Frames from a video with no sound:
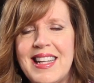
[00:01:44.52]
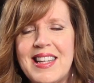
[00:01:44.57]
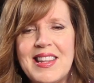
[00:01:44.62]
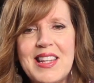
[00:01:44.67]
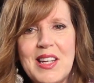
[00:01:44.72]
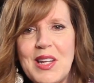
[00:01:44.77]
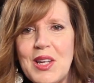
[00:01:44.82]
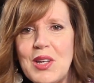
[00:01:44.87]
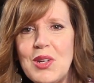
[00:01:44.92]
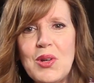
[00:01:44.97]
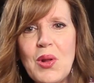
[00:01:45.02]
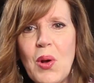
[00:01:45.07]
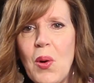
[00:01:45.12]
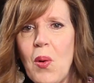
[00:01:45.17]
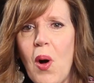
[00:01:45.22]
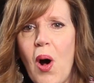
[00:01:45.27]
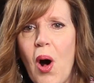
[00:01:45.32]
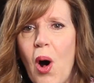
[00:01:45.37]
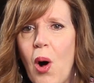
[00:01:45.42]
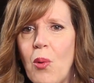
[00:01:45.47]
They didn't know
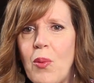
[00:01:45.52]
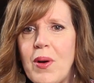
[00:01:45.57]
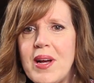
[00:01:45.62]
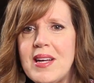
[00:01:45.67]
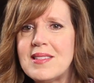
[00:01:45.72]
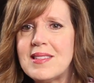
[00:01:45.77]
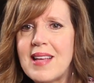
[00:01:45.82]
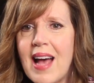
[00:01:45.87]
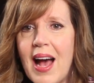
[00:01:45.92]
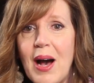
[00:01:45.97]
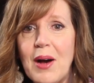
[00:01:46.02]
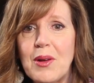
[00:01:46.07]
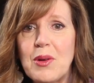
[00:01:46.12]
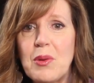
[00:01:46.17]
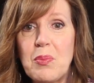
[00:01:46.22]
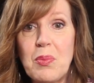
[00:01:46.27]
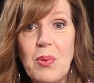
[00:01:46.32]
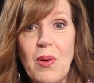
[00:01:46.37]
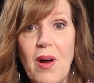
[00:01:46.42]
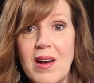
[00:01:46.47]
always how to
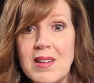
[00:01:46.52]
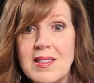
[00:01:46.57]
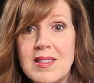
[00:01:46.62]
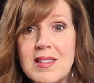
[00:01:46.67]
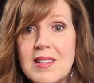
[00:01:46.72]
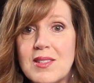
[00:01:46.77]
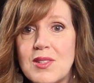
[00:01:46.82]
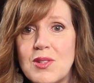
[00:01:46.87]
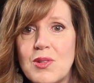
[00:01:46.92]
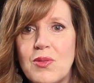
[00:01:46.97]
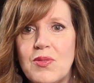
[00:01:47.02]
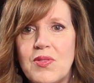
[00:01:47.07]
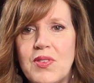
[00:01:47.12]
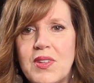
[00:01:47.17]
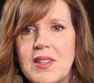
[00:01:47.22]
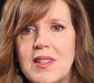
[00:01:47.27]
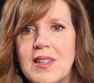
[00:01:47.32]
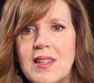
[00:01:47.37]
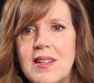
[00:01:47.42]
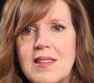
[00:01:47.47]
process their
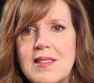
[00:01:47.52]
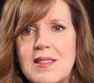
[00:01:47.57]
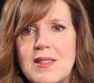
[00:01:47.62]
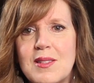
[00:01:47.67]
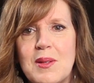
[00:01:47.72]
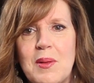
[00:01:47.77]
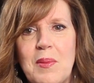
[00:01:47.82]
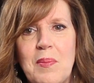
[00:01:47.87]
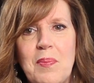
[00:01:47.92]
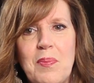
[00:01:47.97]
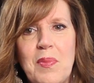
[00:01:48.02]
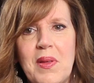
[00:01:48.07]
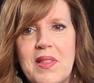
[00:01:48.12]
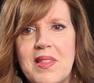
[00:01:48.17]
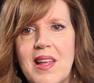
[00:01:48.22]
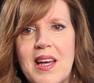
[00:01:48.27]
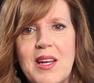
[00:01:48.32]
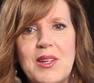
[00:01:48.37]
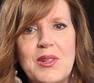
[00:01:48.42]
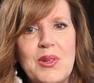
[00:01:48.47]
feelings, but
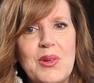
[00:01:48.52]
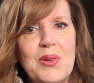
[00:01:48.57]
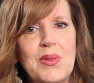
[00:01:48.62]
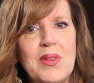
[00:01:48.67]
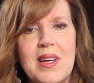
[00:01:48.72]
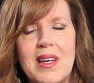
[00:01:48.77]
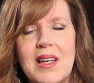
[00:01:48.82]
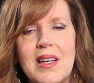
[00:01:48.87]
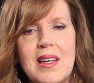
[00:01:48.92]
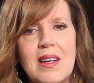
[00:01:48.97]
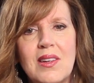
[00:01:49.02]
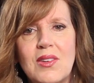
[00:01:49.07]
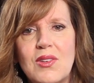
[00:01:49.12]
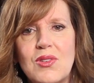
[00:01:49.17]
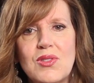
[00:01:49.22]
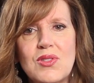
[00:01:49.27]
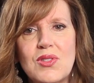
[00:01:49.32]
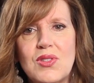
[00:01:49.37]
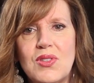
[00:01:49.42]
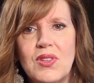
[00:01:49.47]
they knew that he
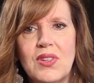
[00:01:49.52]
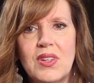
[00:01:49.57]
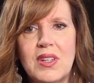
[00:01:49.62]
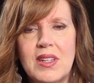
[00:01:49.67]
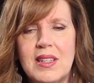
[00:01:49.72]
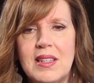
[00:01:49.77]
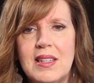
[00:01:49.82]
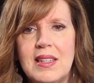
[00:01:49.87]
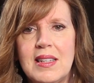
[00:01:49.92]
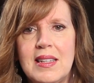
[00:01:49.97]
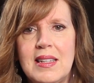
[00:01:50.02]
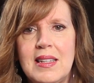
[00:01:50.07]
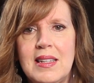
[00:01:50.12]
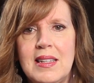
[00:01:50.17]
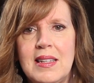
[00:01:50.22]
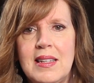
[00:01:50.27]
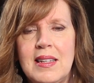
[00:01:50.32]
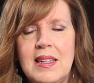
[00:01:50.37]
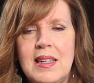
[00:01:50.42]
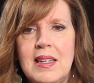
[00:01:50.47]
understood.
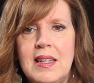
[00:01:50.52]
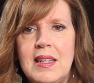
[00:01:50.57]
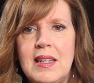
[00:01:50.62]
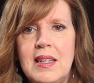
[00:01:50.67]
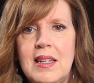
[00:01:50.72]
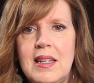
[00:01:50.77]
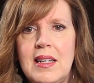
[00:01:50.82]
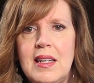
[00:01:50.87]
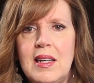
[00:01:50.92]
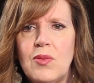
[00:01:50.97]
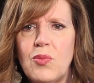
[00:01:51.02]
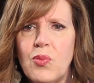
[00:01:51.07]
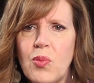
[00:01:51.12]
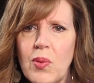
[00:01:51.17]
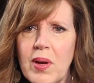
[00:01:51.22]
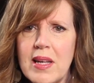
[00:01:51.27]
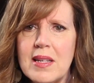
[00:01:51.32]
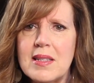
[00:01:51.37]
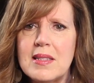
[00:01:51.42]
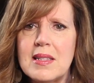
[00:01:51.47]
If
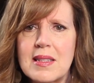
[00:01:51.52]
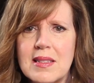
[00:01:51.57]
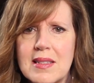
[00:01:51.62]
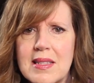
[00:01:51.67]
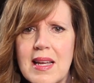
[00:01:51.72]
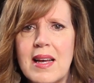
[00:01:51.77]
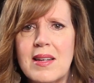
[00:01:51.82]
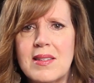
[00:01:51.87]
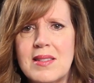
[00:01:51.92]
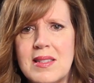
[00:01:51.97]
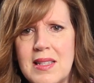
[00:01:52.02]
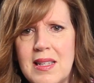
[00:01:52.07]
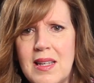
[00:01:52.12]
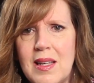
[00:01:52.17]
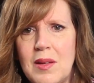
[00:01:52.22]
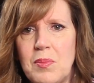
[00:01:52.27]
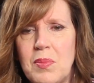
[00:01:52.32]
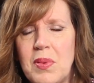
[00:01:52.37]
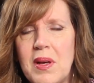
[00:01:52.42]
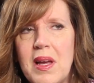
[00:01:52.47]
we dig down
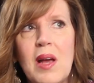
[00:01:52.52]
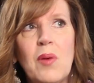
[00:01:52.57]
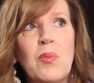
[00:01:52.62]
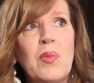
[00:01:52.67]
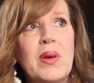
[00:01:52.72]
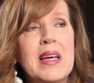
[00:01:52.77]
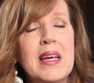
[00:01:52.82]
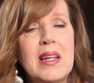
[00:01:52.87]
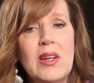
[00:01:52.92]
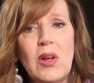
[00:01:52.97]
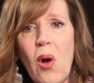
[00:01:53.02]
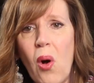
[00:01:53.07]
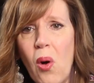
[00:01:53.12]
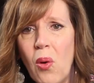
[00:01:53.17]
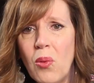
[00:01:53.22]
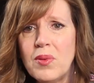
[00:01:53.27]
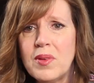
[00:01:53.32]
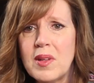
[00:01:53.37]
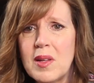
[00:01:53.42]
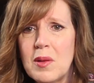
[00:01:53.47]
deep and we can
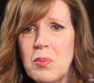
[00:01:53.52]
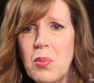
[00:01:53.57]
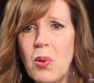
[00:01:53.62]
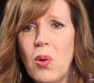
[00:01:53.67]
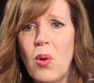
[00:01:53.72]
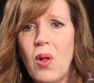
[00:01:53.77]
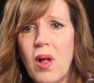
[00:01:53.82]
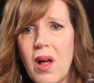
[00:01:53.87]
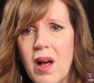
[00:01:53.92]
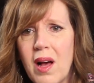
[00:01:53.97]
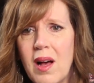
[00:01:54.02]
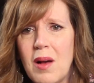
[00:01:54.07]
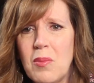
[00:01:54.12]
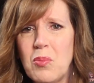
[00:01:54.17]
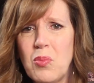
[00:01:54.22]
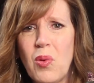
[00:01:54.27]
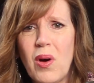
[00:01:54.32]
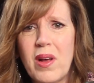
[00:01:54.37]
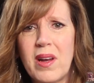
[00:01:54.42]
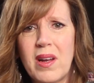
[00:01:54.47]
only pull
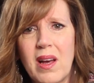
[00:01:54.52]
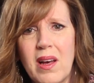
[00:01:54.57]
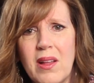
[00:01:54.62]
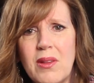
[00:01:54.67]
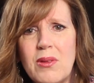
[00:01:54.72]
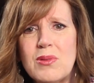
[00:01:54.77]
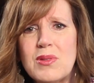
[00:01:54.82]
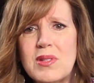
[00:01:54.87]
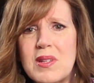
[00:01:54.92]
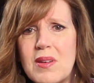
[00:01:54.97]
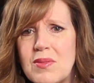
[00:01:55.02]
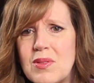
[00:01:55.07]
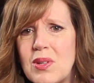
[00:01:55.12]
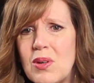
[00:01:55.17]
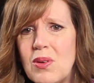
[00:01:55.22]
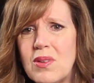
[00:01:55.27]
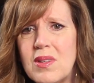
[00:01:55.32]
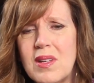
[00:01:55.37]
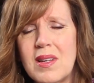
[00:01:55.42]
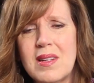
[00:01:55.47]
up what others have
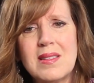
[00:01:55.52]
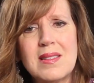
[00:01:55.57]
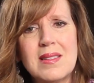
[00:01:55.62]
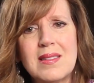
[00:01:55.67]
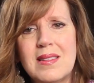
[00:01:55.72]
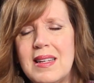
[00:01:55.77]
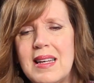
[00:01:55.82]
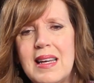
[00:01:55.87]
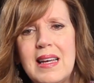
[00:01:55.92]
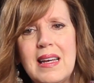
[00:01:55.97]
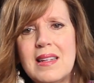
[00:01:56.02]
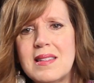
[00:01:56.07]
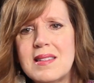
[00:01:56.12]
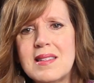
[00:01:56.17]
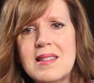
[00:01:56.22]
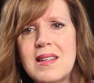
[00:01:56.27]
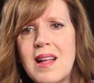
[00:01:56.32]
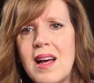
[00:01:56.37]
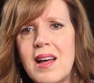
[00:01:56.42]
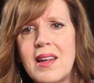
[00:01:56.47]
told us,
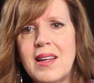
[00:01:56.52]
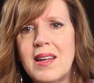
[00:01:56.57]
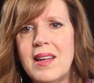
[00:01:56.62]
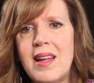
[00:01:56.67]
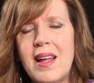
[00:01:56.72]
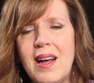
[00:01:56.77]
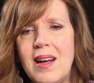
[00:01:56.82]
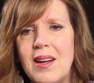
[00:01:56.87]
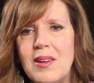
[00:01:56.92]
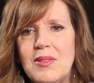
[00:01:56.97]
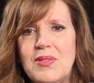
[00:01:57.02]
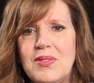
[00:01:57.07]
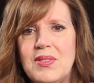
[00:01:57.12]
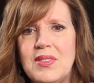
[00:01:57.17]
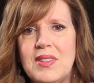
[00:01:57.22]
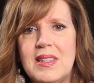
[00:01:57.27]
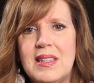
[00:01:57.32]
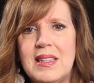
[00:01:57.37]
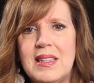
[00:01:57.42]
it's not enough.